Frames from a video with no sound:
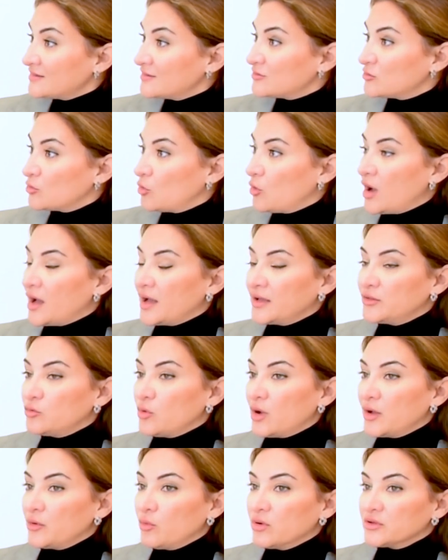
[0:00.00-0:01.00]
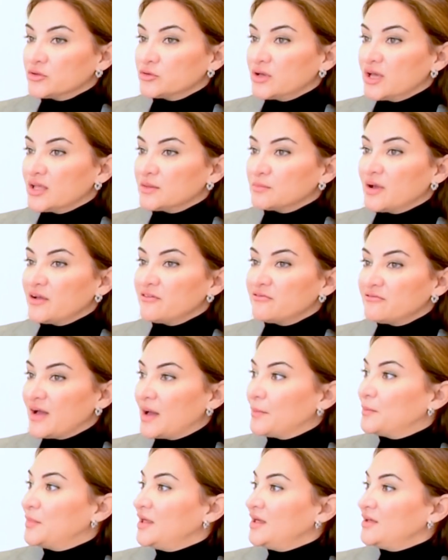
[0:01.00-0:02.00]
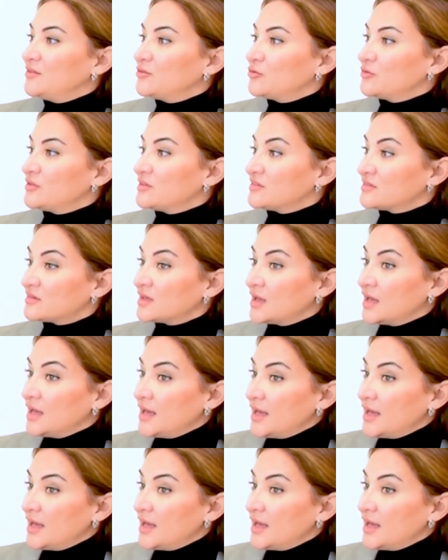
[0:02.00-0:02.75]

Mm-hmm. So I, do I want to get my family to this